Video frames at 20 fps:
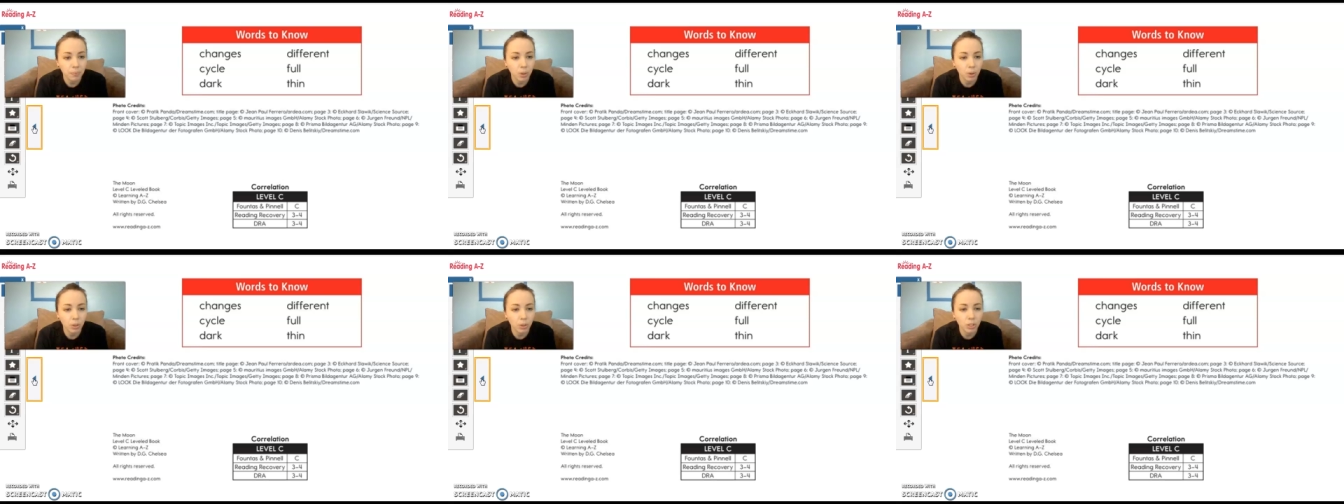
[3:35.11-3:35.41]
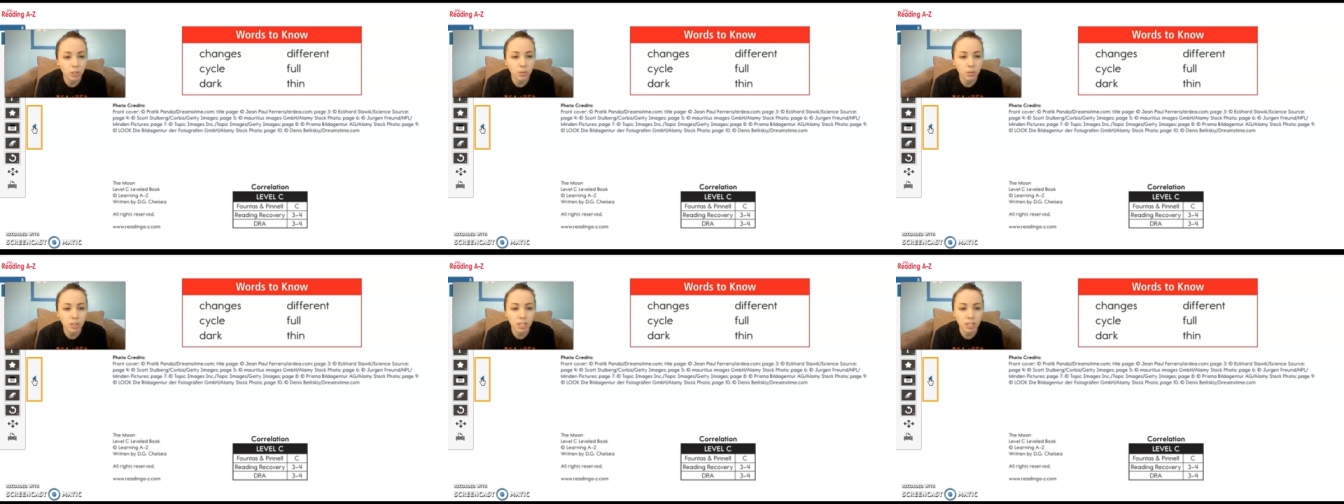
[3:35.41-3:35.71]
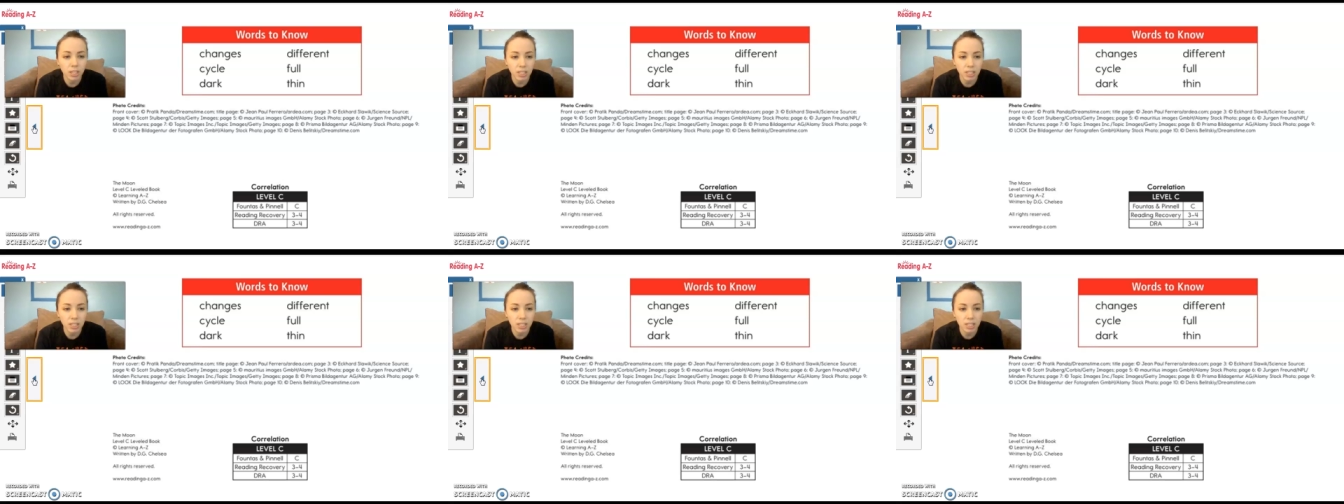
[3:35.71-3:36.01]
Or do you
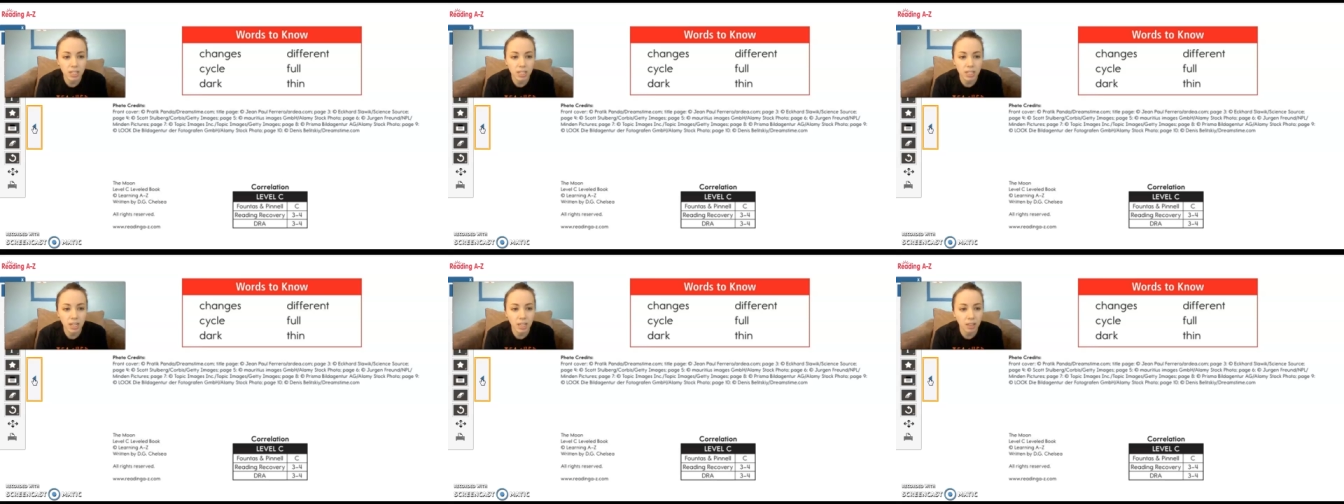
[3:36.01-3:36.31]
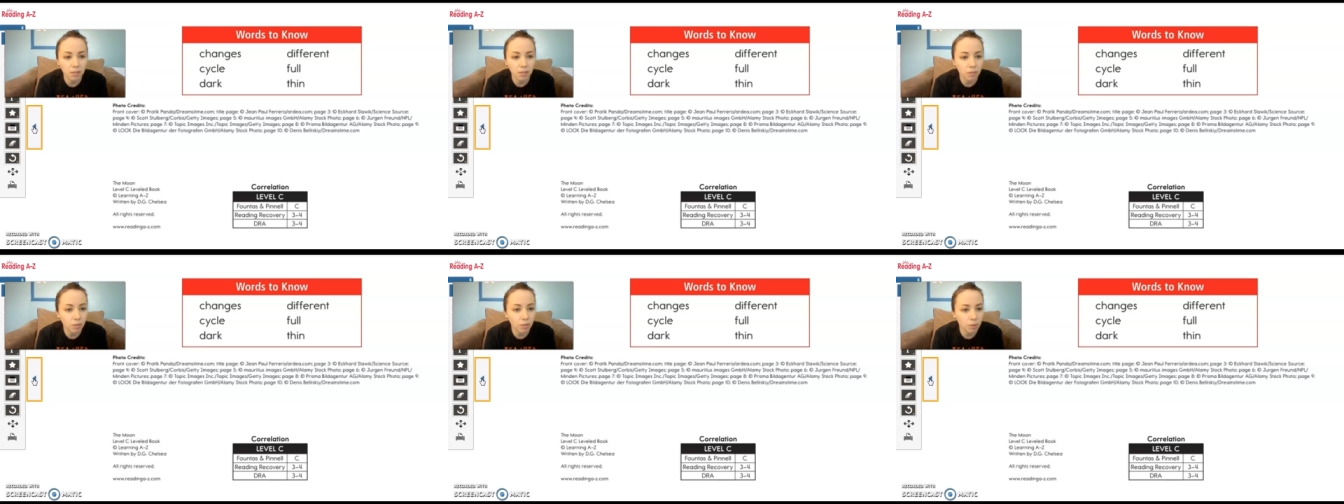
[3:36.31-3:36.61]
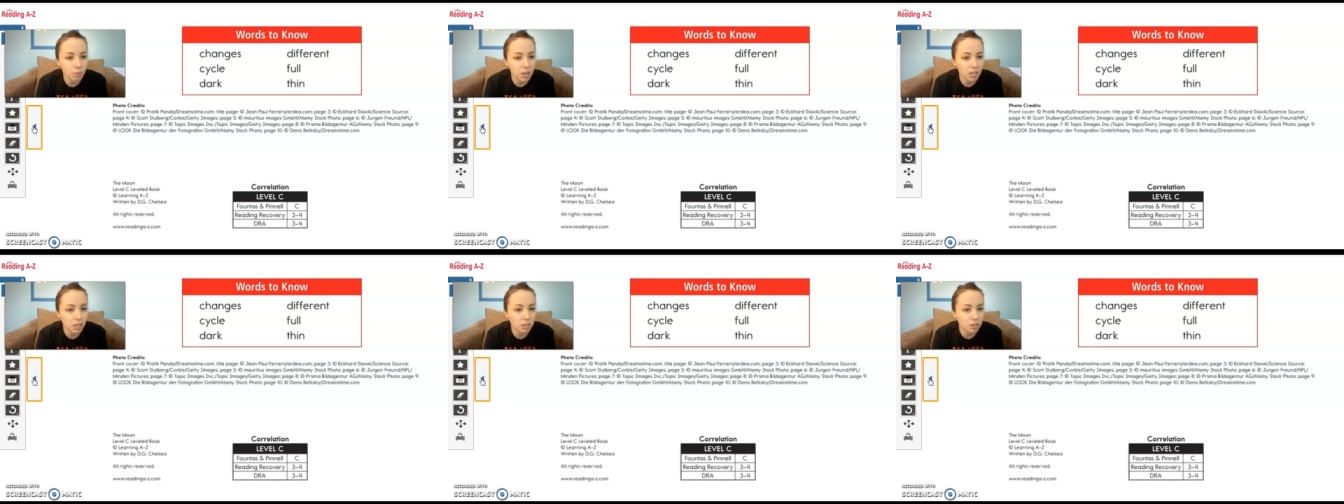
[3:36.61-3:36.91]
think this is an
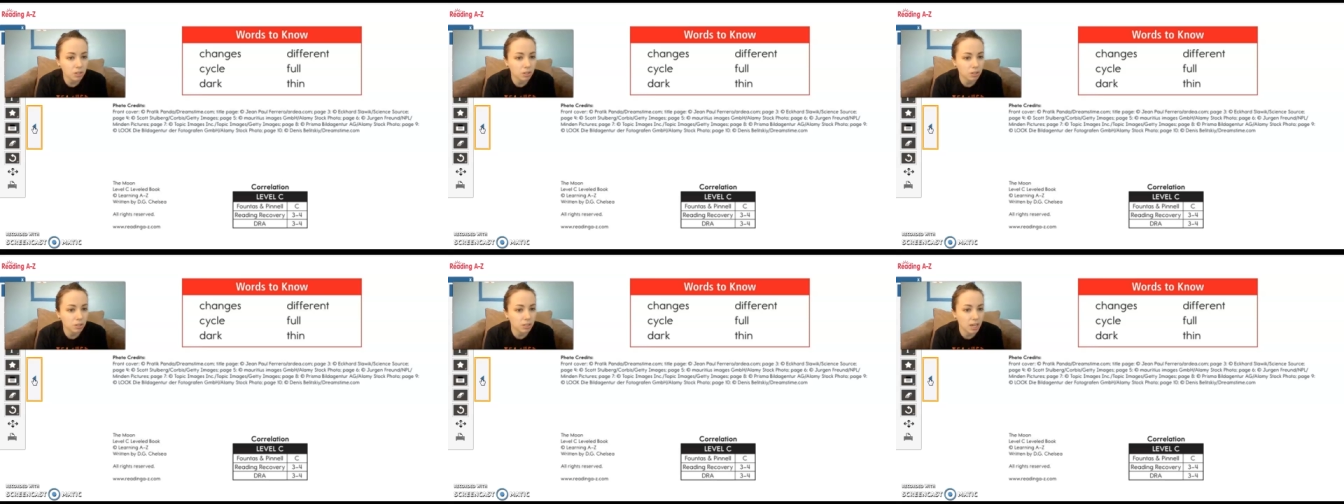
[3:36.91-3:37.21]
informational